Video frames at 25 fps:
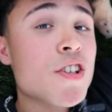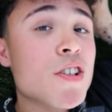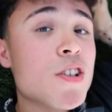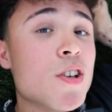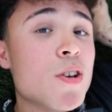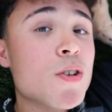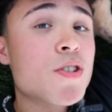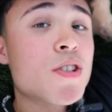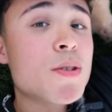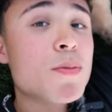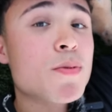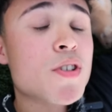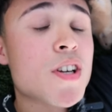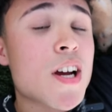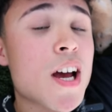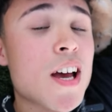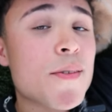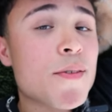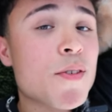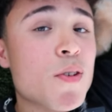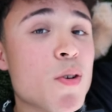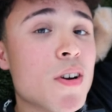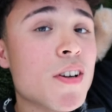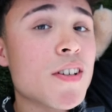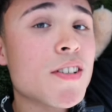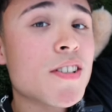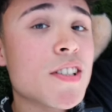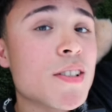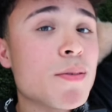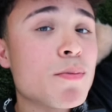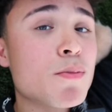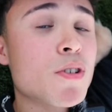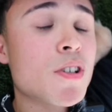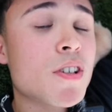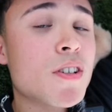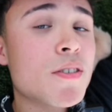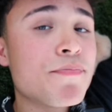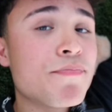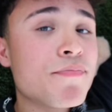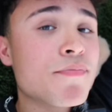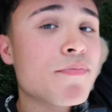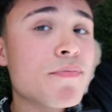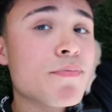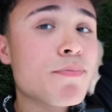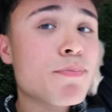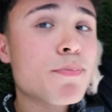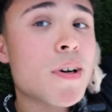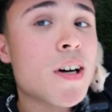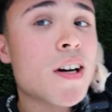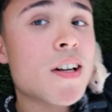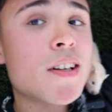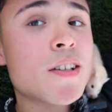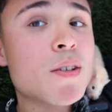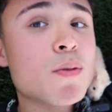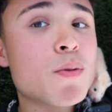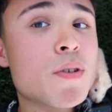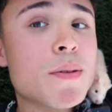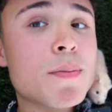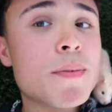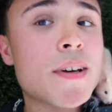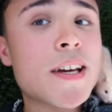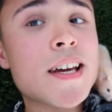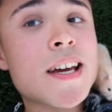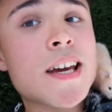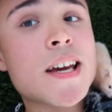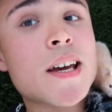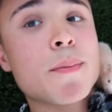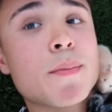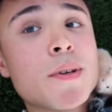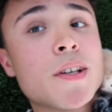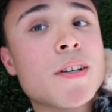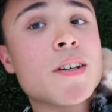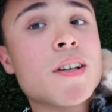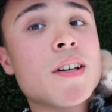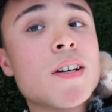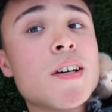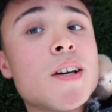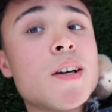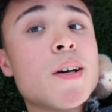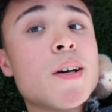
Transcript: sure to go subscribe if you want to see more bonding with my Hammy,